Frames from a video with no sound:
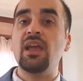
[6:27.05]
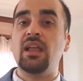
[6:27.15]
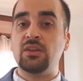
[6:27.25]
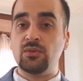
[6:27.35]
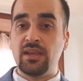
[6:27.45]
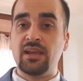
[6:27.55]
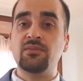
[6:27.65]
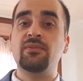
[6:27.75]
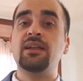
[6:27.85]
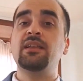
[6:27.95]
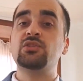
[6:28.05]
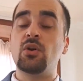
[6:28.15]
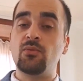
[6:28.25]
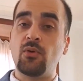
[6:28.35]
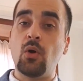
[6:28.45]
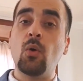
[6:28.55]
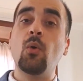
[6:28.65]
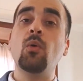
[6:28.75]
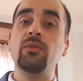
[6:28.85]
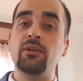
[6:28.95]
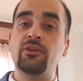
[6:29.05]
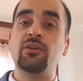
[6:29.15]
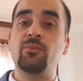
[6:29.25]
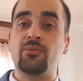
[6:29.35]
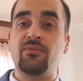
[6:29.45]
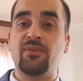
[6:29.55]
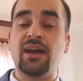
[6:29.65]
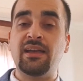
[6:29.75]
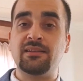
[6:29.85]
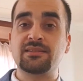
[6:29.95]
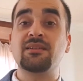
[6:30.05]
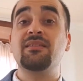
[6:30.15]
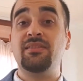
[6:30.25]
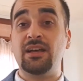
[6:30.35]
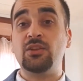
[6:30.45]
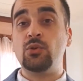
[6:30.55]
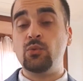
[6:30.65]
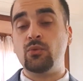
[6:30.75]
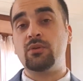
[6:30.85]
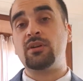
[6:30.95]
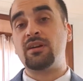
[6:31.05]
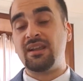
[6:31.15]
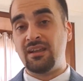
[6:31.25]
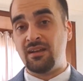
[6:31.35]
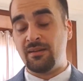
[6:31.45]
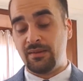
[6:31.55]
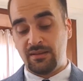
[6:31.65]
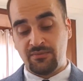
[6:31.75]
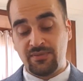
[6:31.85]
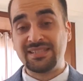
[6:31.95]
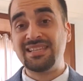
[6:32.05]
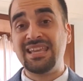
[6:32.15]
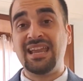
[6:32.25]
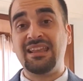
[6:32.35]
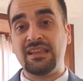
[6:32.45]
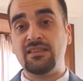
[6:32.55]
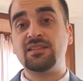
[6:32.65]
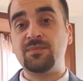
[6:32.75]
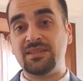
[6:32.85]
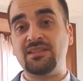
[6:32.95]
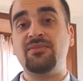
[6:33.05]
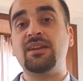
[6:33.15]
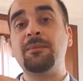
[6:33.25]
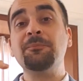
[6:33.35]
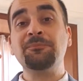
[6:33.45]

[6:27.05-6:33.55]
and you take advantage of all the learner profiles that you are investigating in this specific